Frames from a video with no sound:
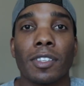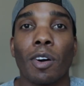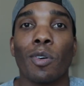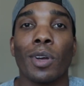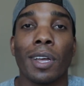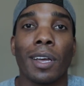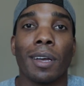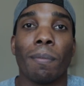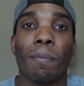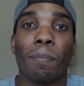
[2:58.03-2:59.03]
So
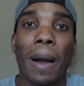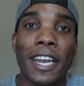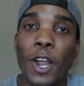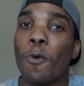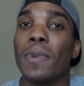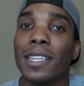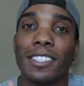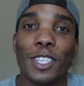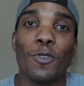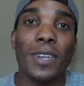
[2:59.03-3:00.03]
by no means
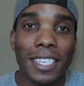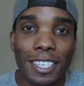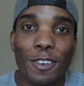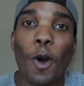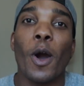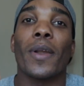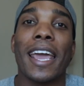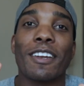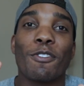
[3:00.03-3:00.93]
do you need to go out and